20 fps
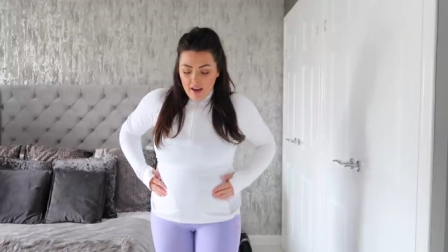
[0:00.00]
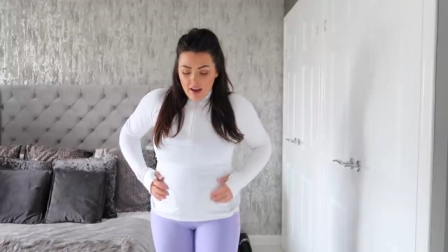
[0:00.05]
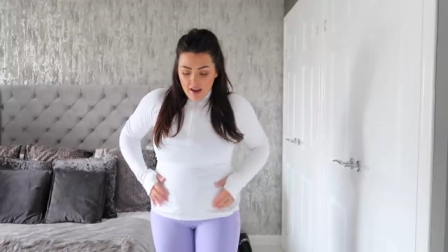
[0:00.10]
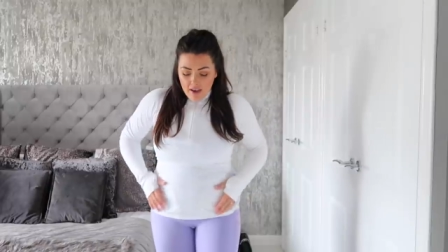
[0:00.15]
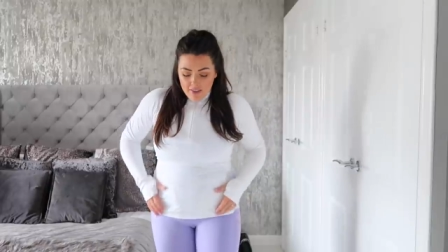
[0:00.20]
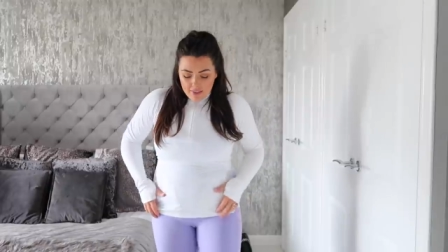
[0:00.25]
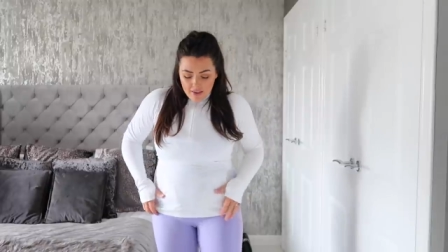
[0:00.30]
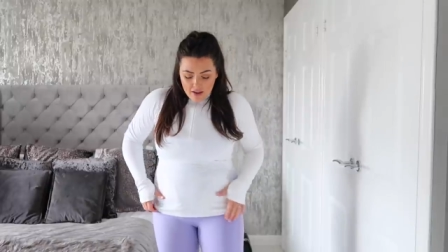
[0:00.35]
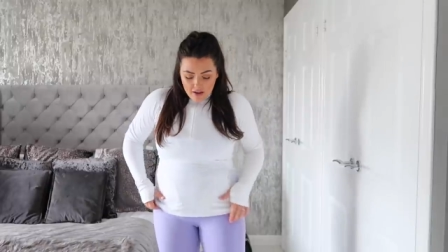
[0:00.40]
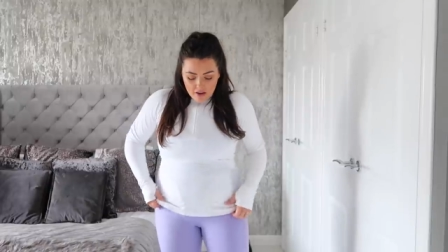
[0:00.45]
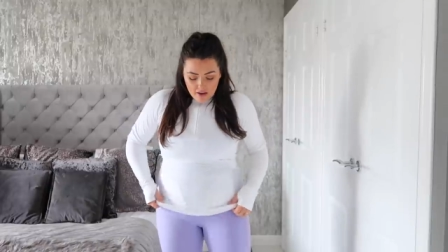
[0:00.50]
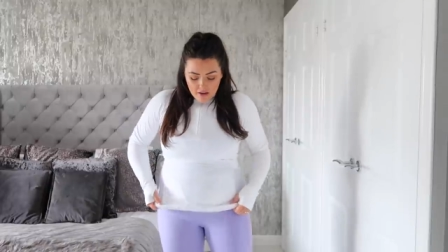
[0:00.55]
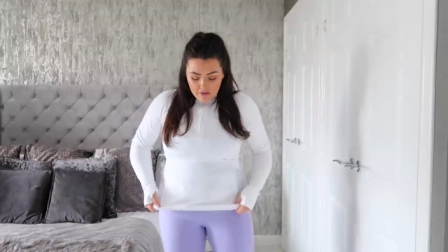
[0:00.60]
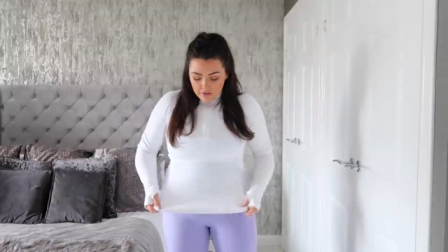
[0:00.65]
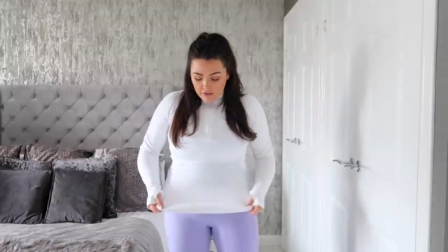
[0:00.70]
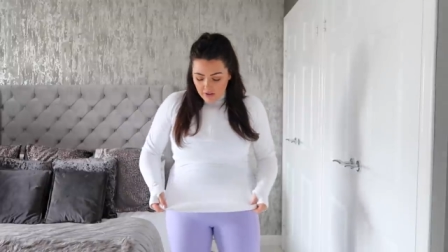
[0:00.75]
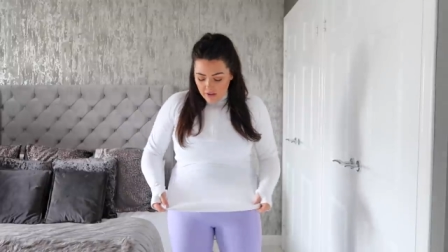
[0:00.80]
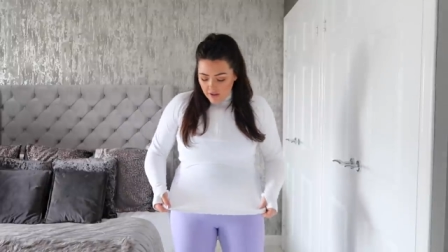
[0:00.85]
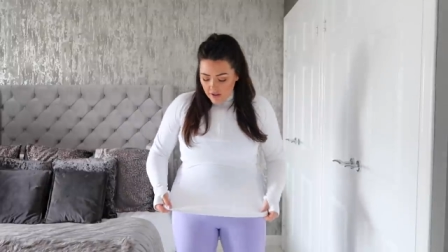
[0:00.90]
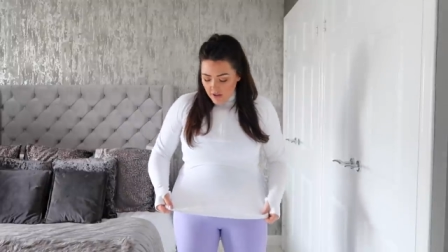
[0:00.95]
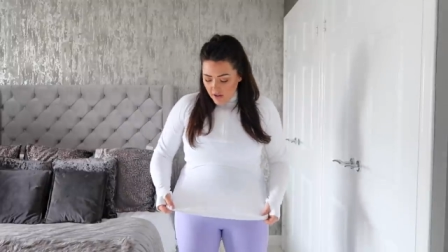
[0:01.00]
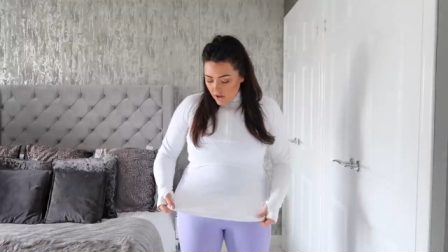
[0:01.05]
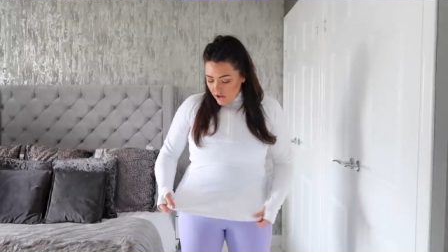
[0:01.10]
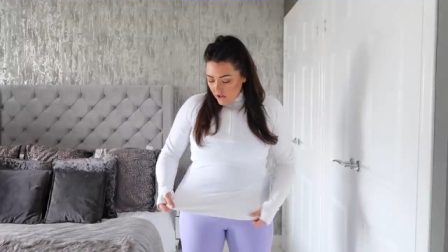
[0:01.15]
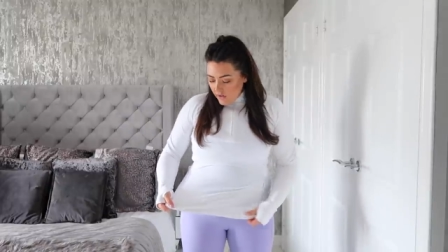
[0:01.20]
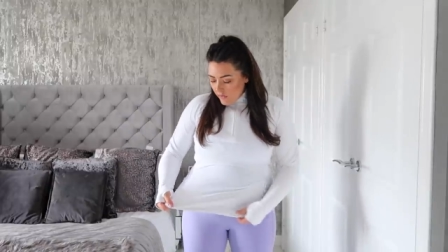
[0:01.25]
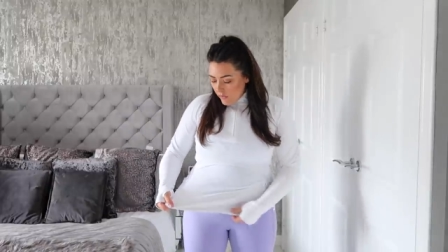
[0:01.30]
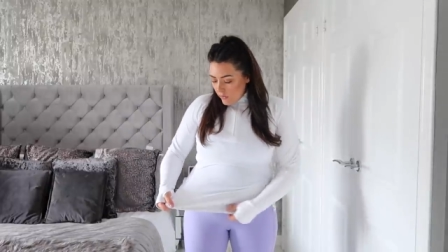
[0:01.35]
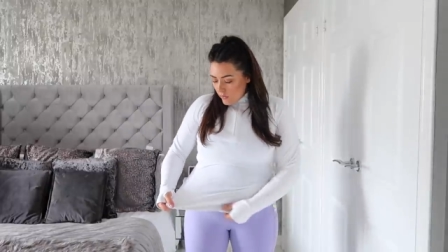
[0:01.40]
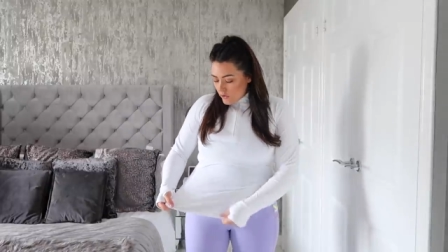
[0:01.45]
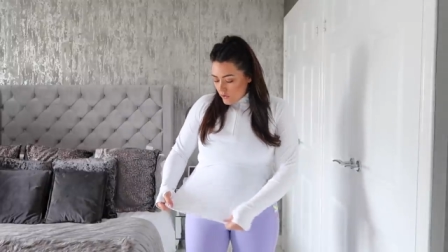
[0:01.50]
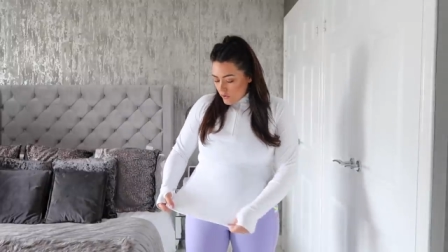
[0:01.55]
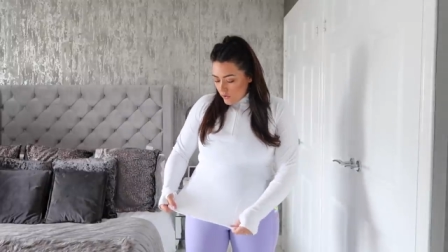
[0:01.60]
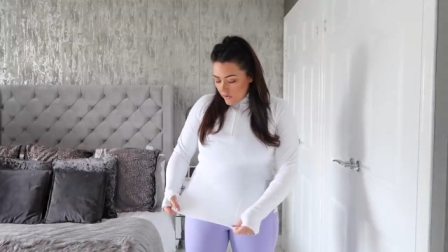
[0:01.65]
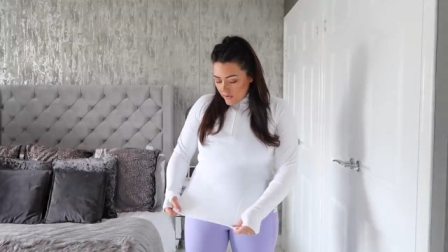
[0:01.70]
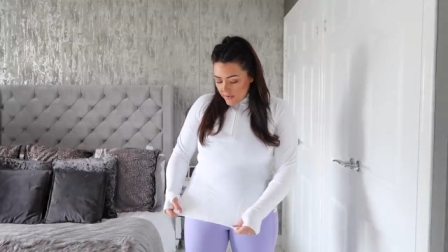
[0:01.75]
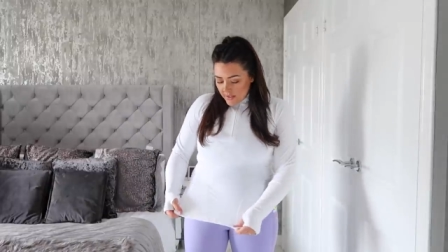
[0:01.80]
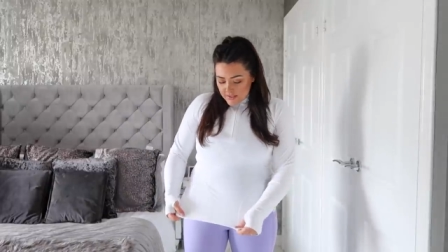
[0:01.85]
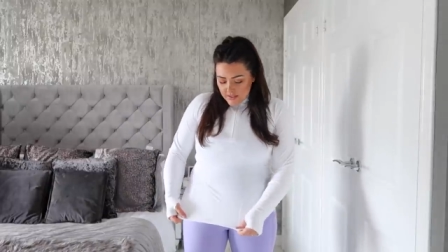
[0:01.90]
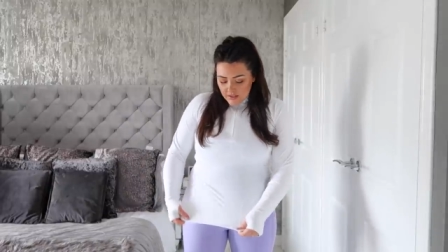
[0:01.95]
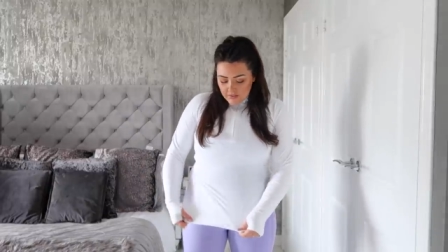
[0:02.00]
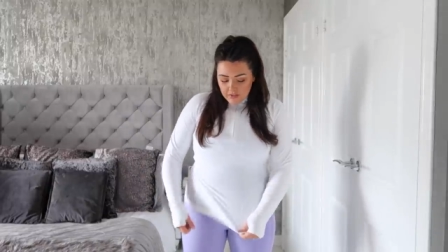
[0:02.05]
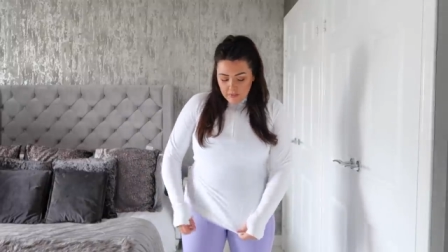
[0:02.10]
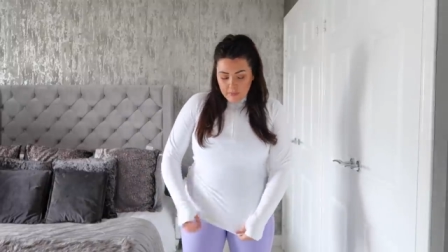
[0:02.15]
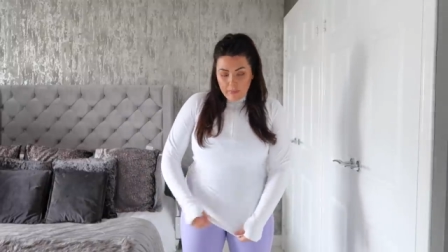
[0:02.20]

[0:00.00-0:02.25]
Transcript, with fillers: And then in the front here, you've also got this lovely